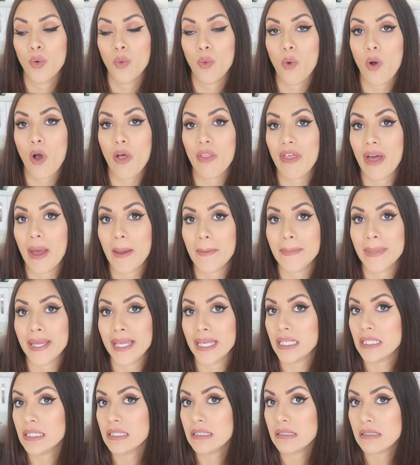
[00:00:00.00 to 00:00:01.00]
what that
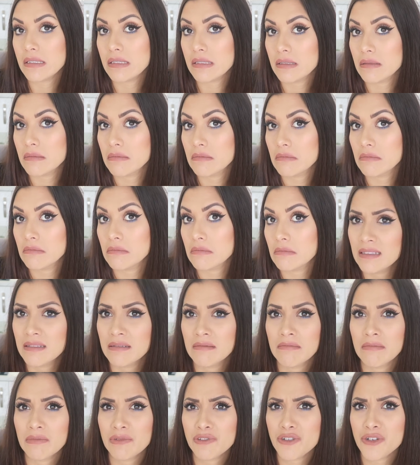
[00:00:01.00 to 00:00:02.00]
means.
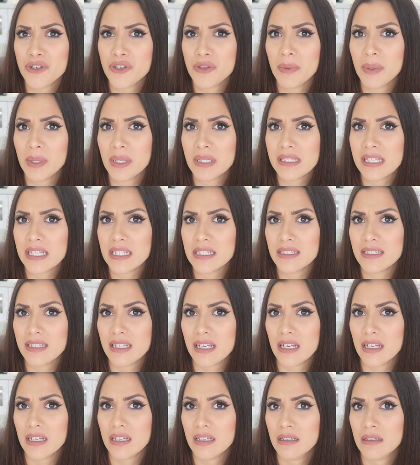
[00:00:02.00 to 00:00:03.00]
Truth about
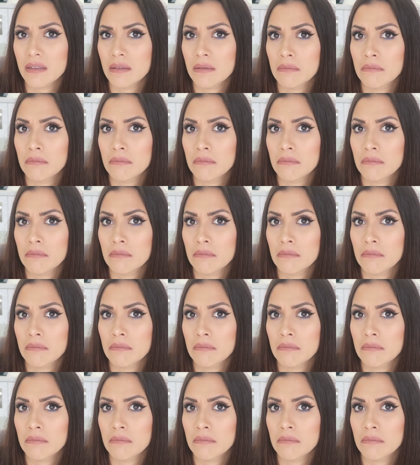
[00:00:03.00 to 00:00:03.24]
Santa.